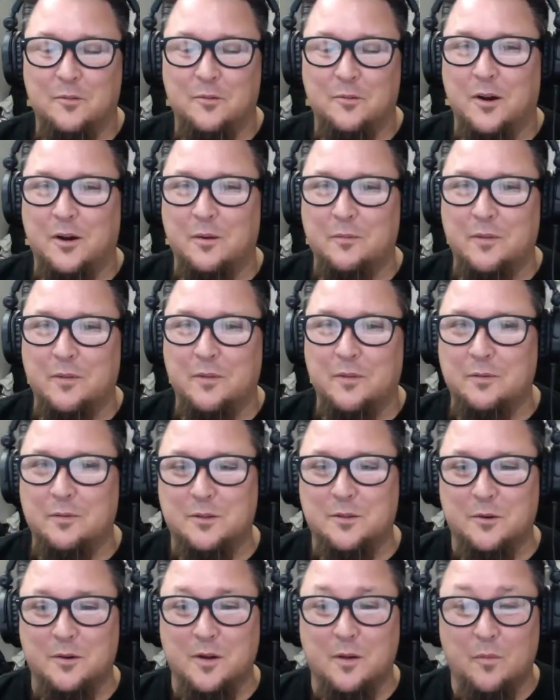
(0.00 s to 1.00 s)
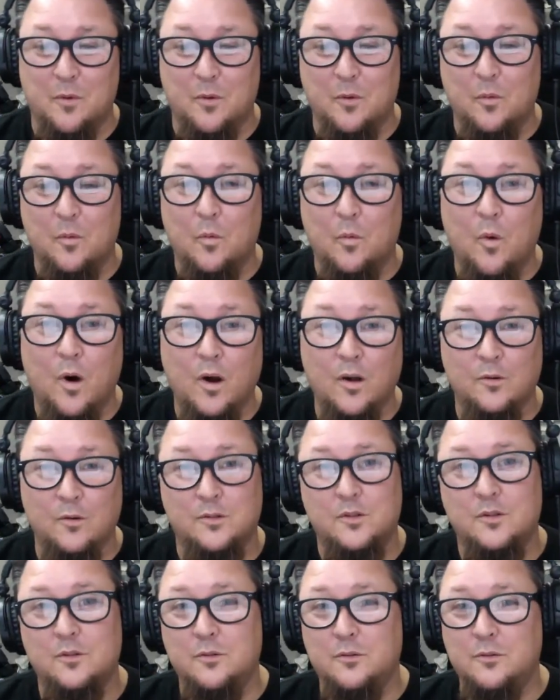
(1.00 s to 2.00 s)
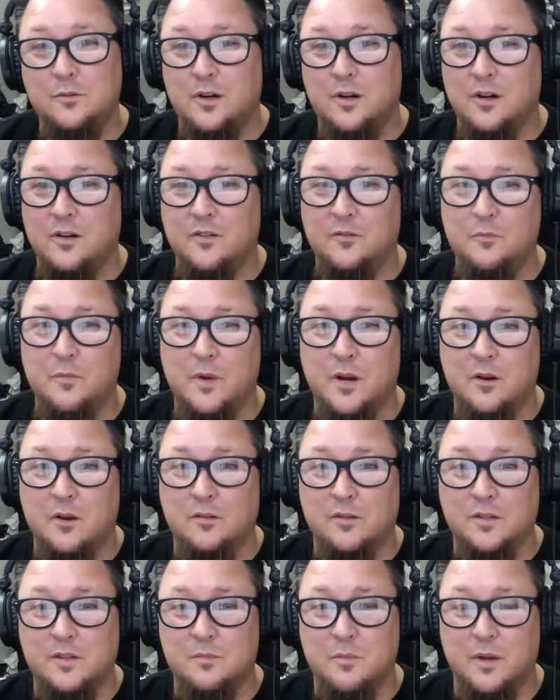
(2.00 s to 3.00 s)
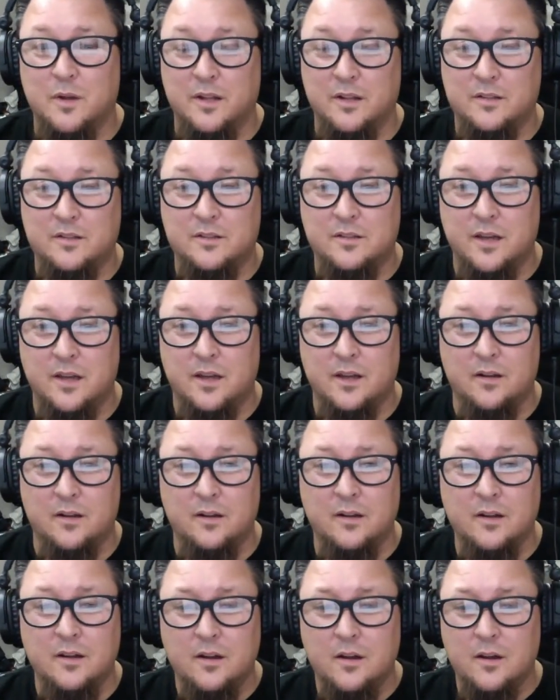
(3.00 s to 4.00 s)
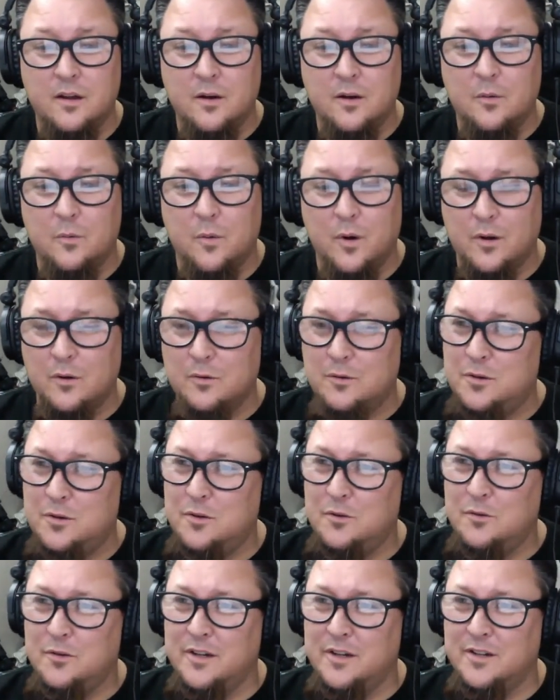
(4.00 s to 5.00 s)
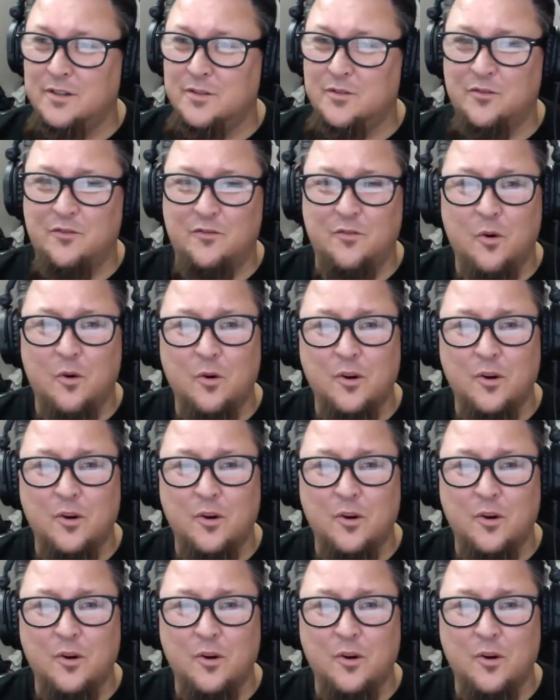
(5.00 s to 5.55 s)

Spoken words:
Welcome to episode number 102 of Mirrorless Minutes, and 102 is 4